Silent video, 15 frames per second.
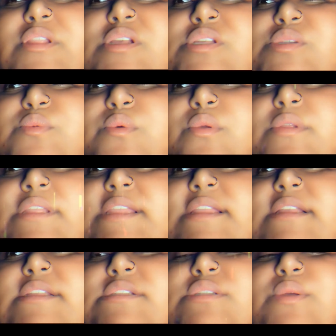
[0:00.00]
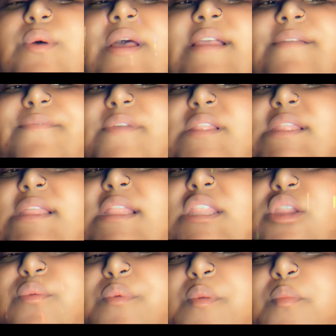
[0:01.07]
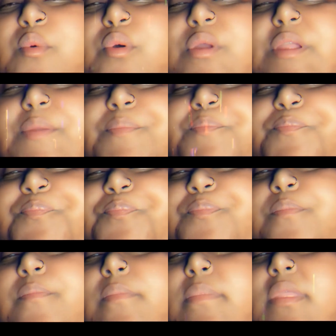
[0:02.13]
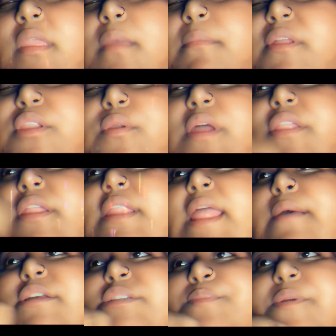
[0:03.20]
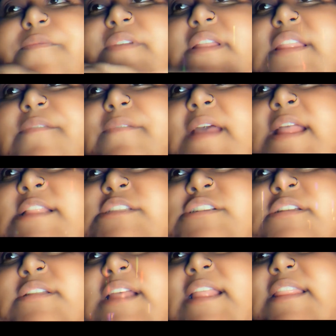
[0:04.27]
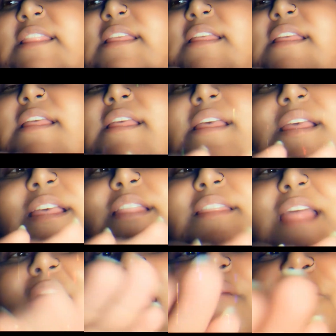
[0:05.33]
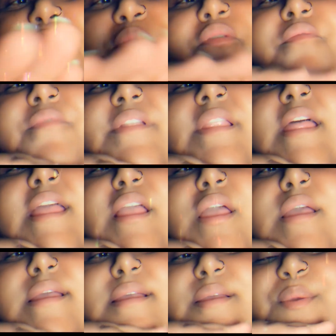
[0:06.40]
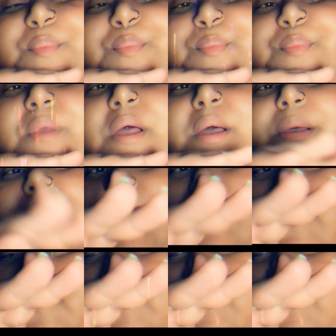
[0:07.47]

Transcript: the swelling, so I feel it a little bit more but throughout the day I was perfectly fine until like that ibuprofen like um